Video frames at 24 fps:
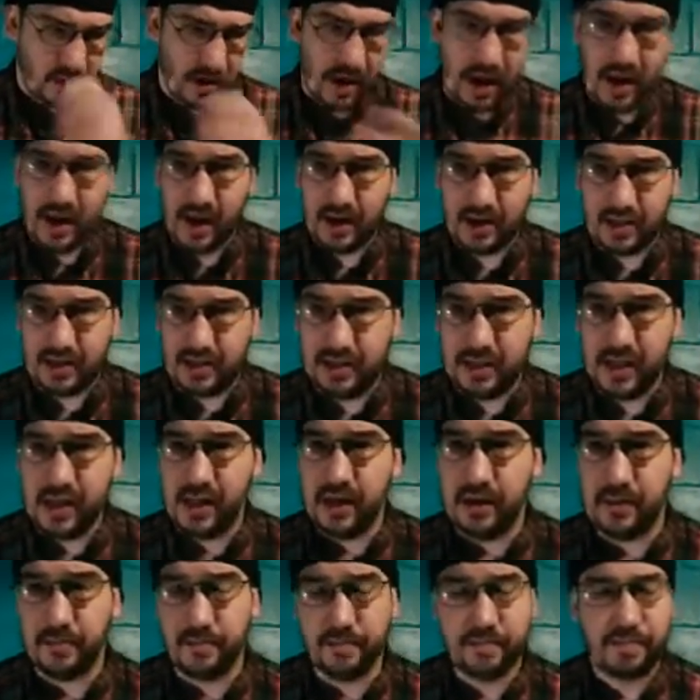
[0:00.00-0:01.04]

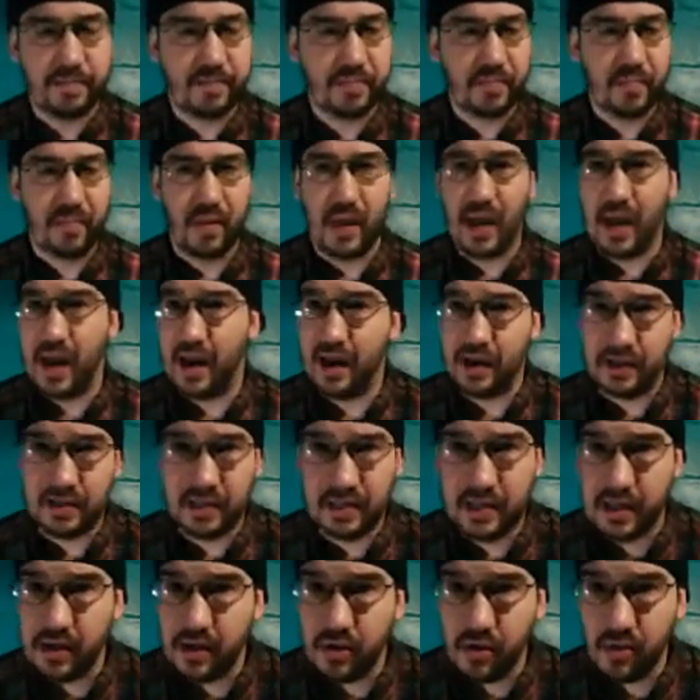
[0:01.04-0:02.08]
NXT.
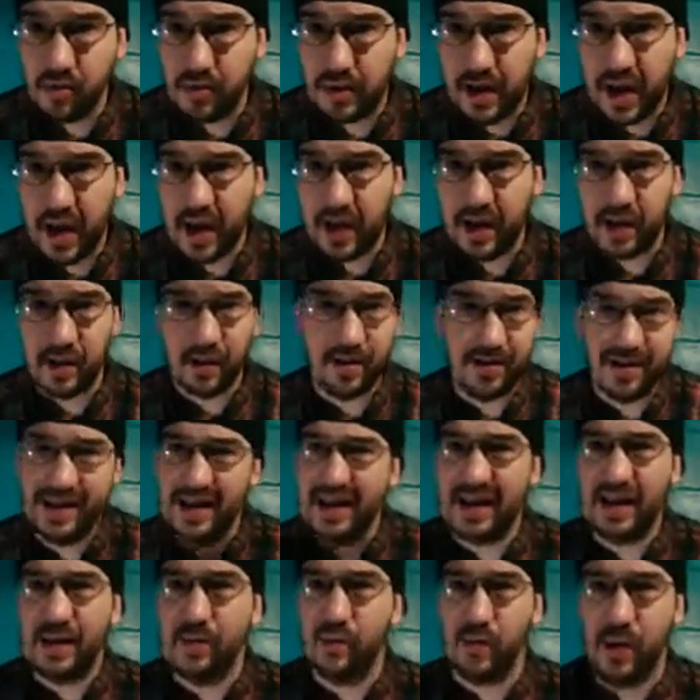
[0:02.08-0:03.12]
NXT UK.
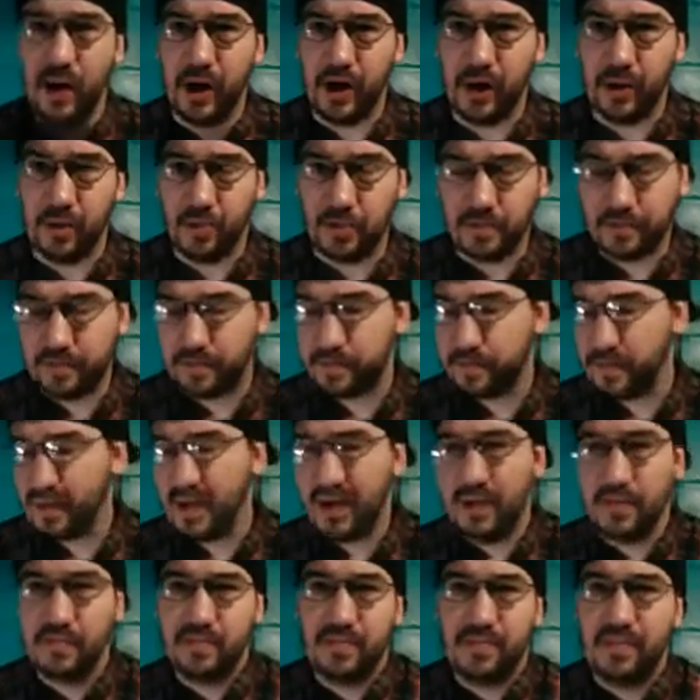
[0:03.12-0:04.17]
Anywhere.
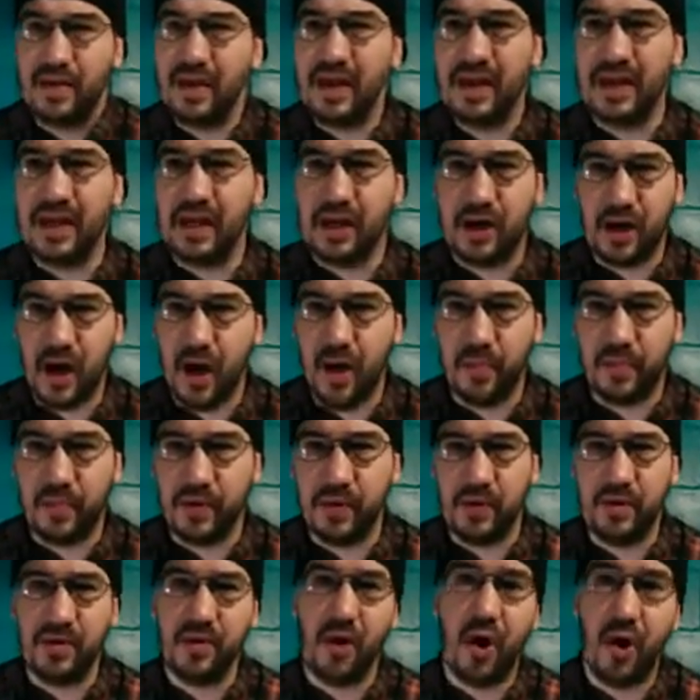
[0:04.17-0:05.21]
Any
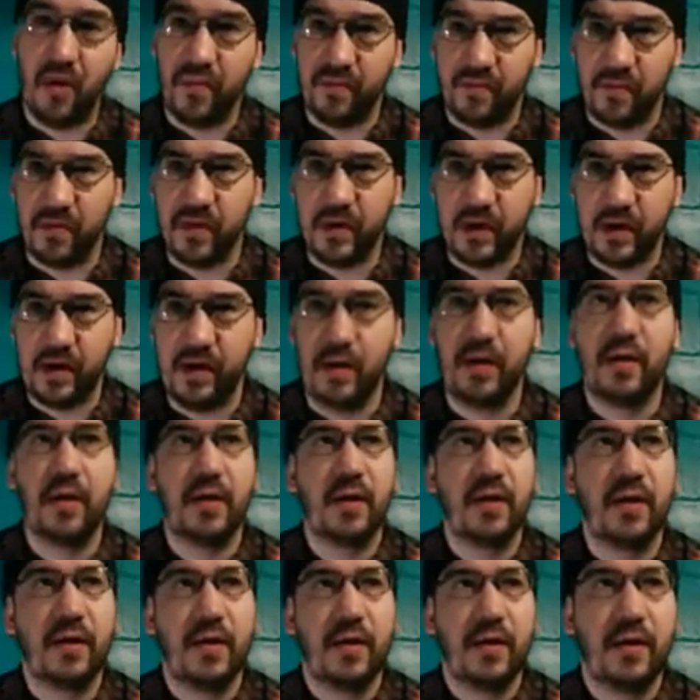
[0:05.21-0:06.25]
company. Hopefully,
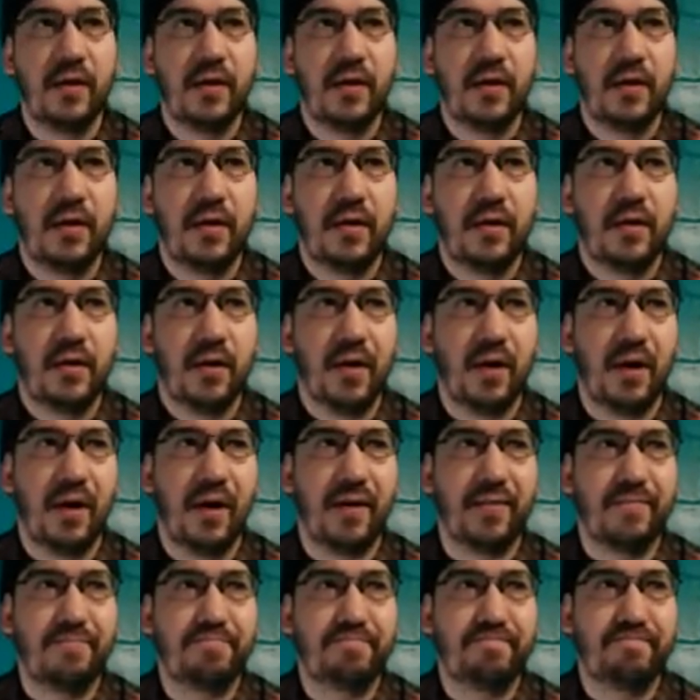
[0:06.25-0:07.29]

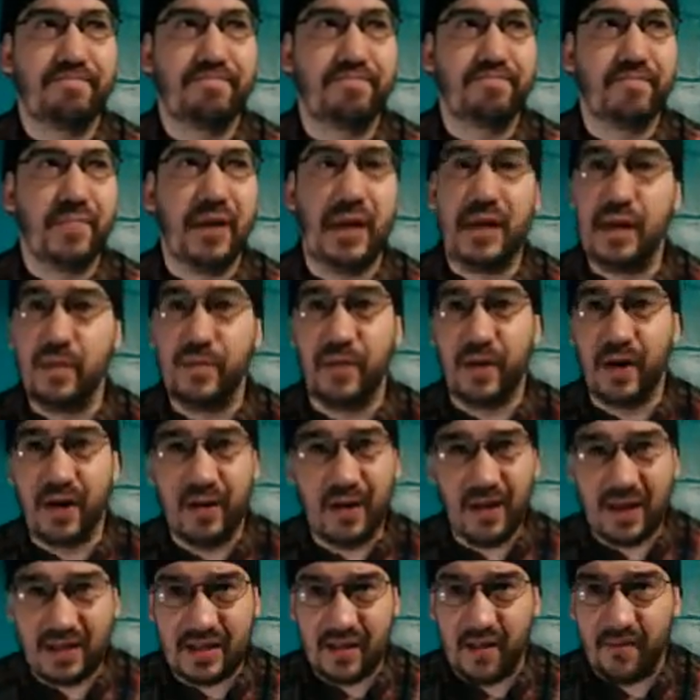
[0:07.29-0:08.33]

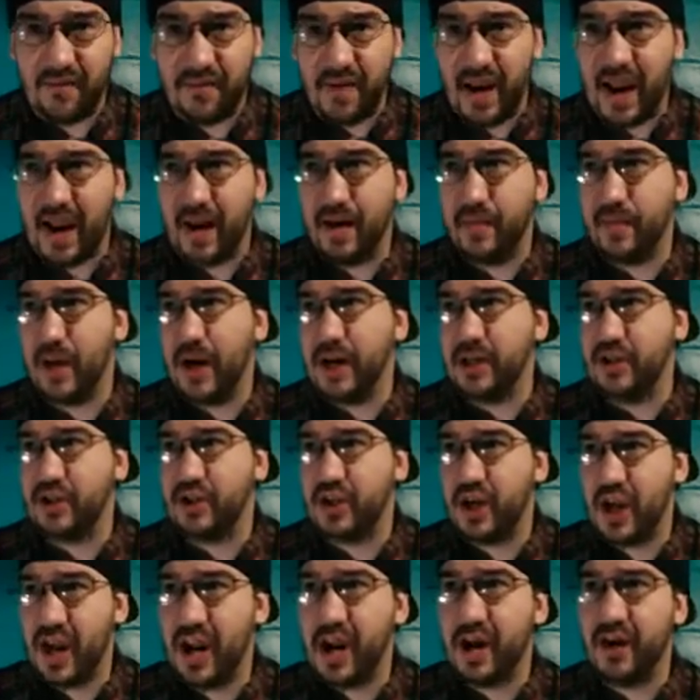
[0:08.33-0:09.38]
anybody that's a fan of my
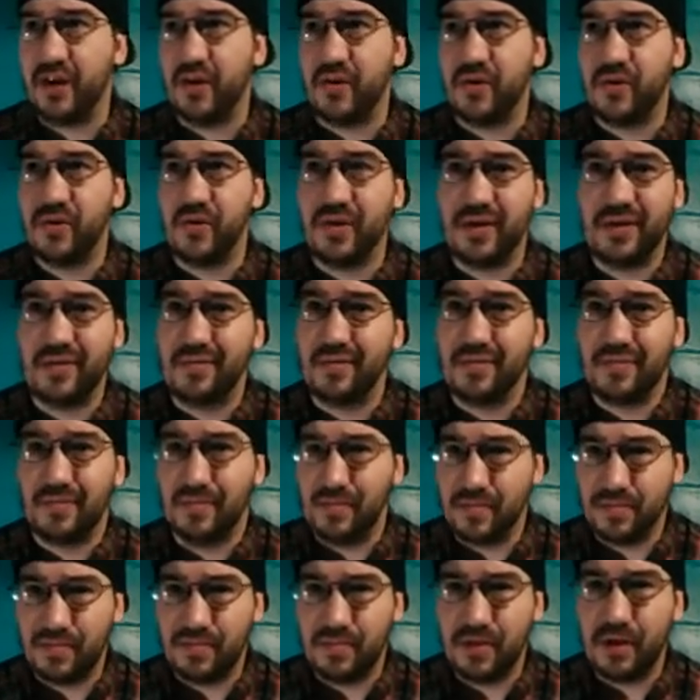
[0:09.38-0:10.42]
channel and
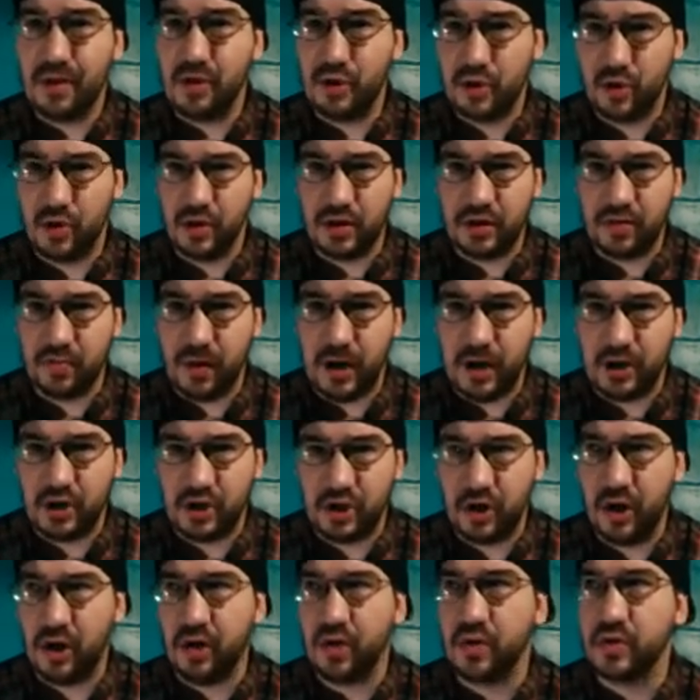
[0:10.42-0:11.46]
enjoys my
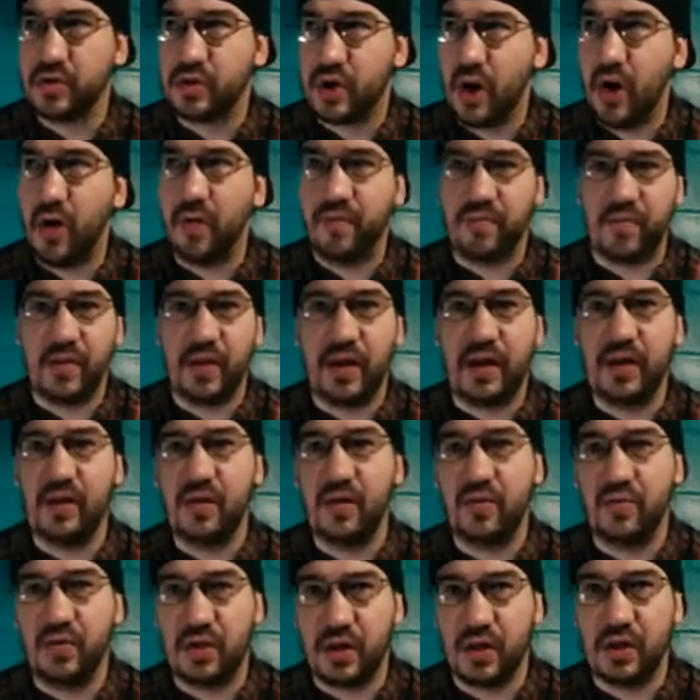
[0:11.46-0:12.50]
shows, hopefully
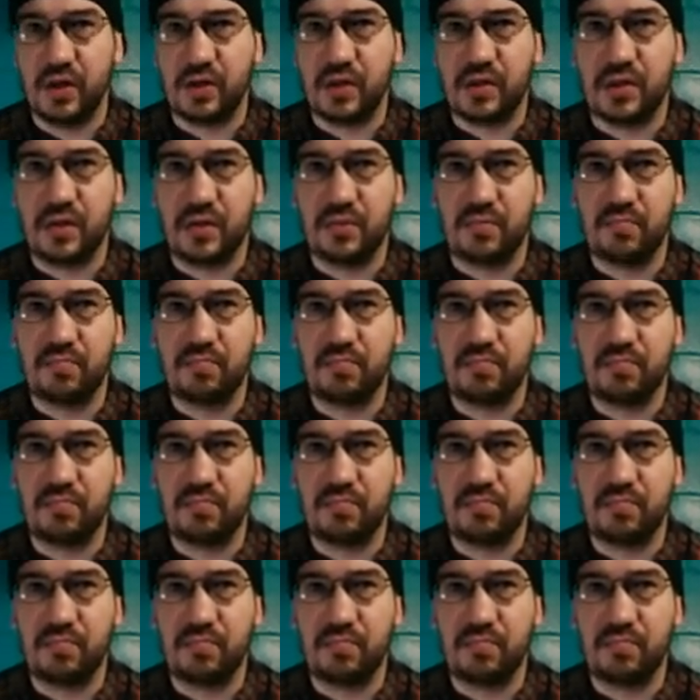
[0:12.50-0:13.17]
you just...